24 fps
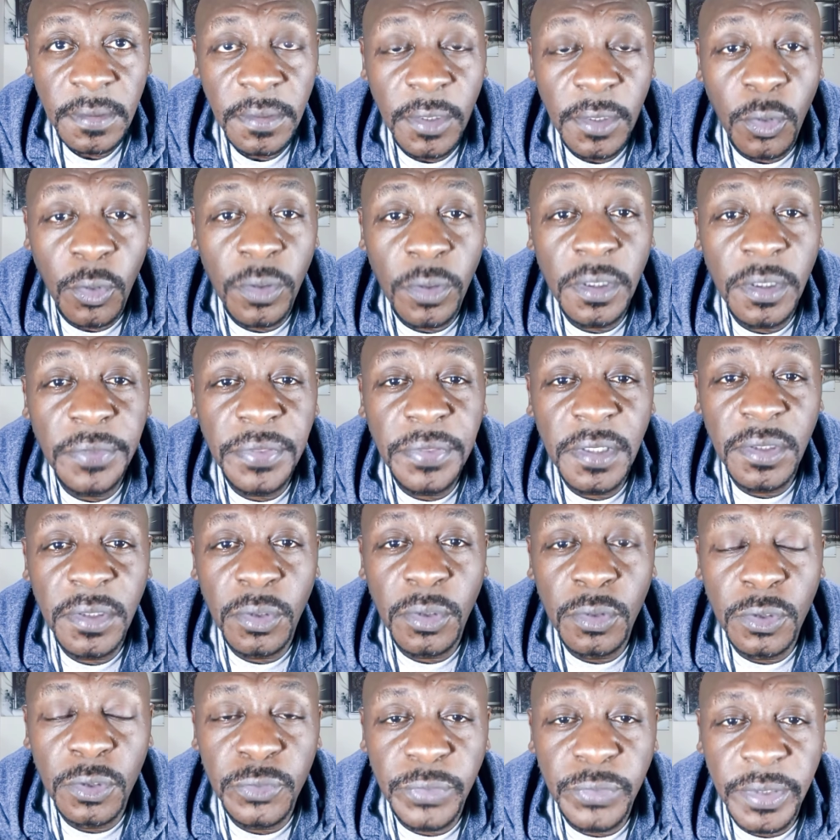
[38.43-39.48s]
The only thing they
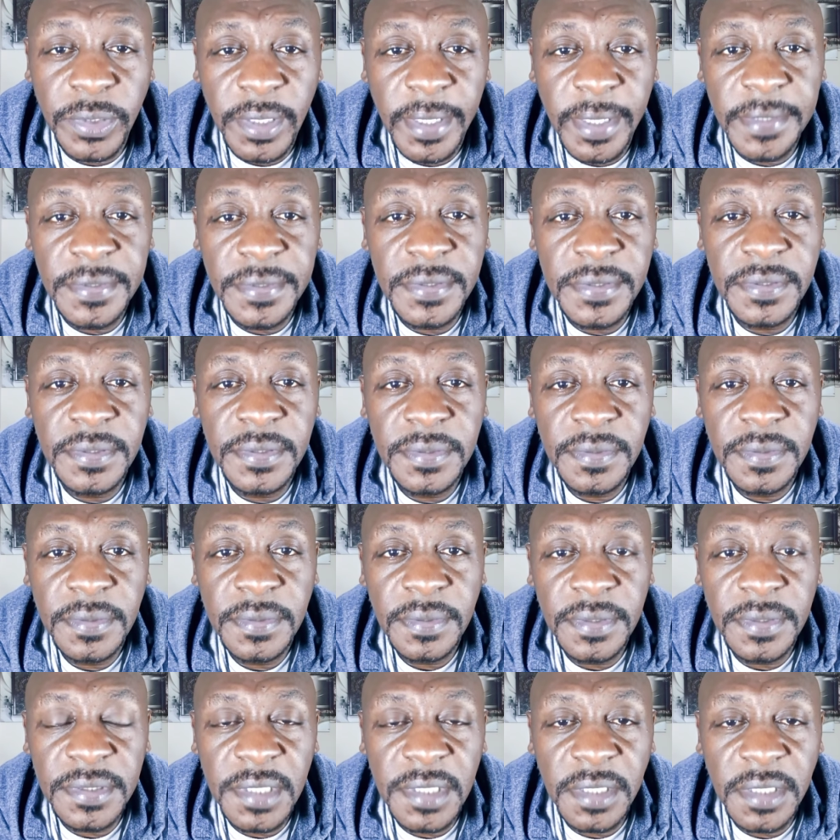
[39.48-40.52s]
don't realize
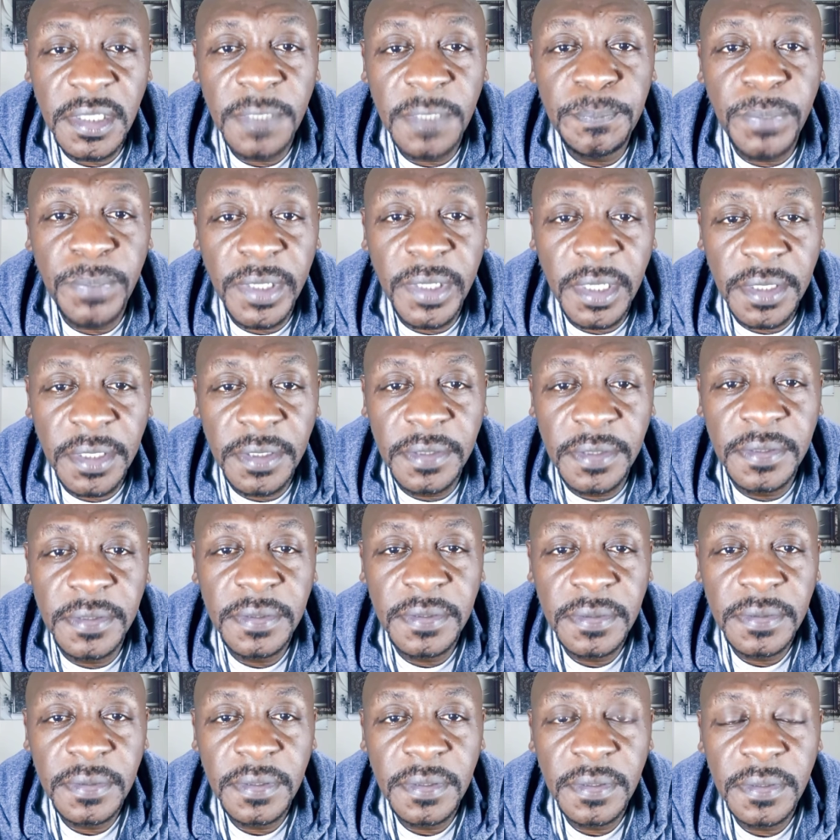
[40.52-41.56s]
is that they are playing
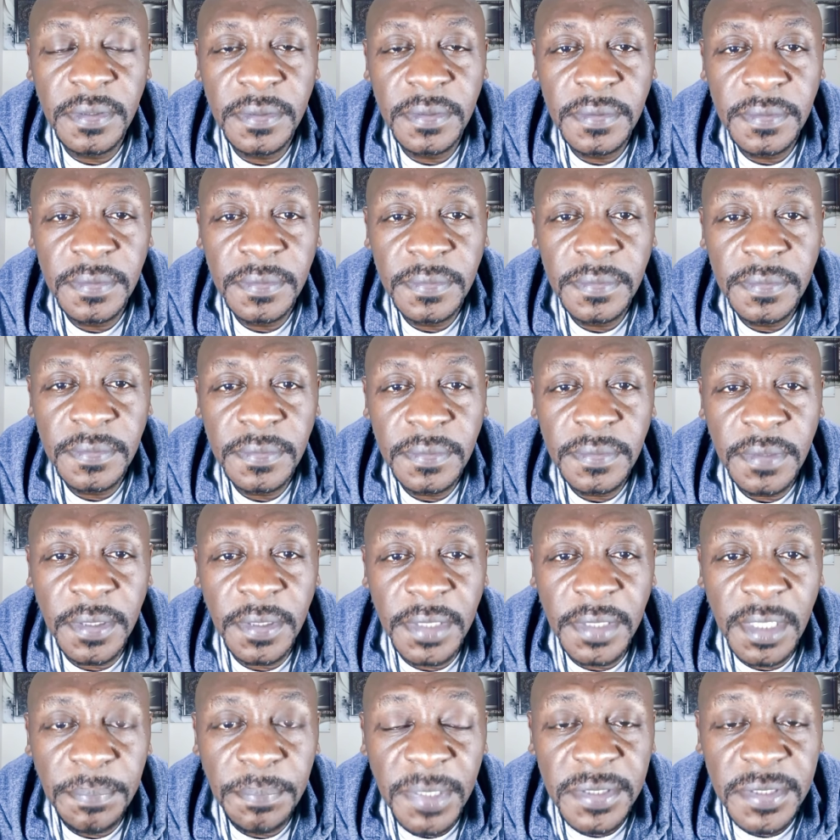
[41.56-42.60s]

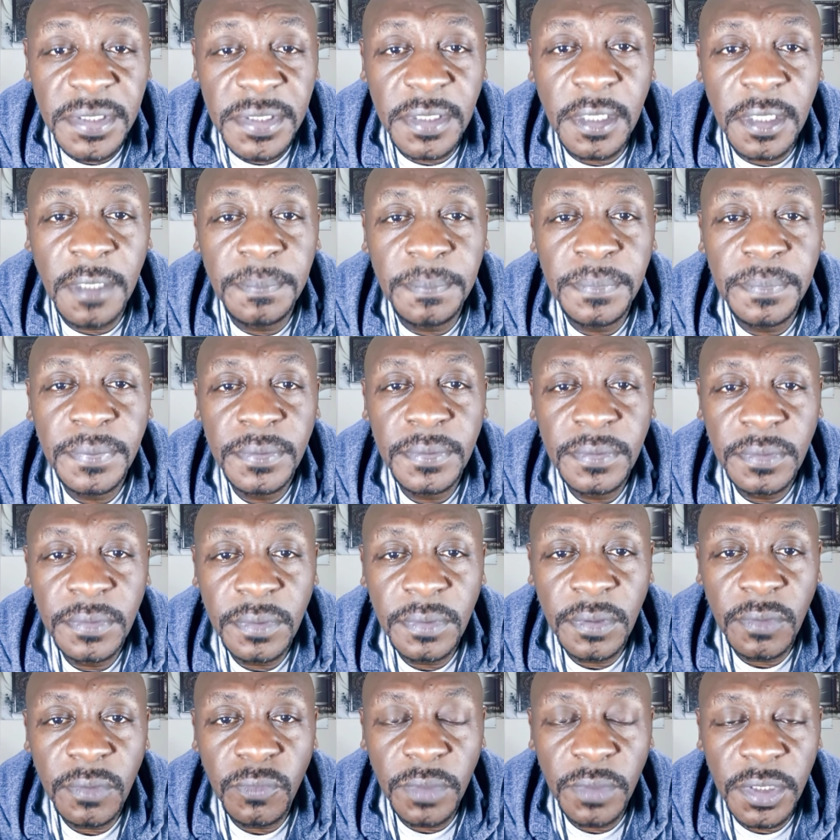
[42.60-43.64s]
and they are messing up
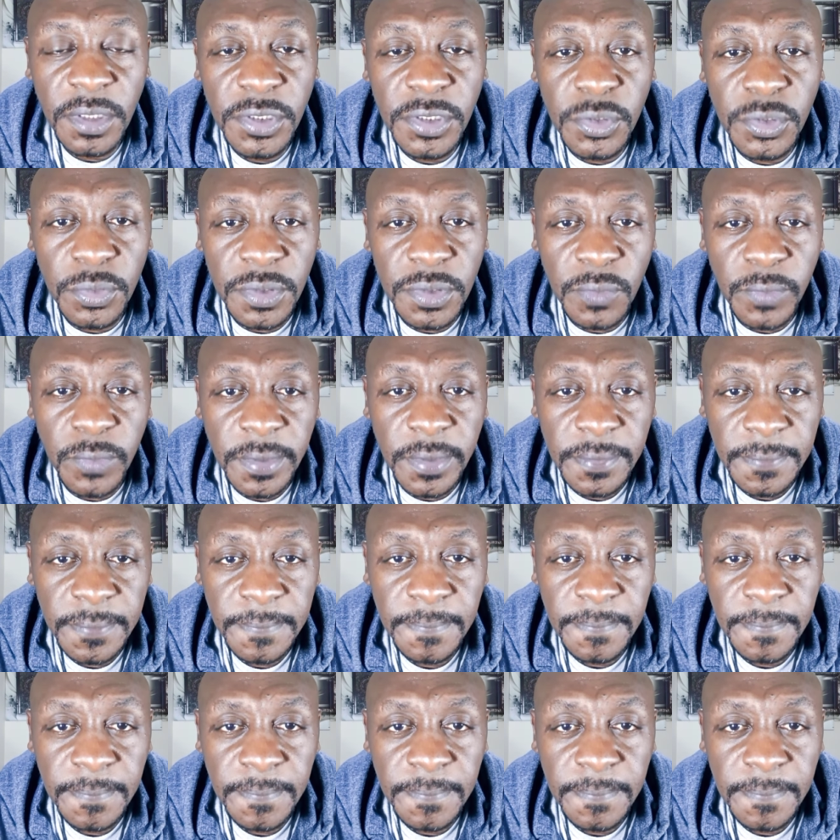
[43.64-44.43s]
with the chosen one.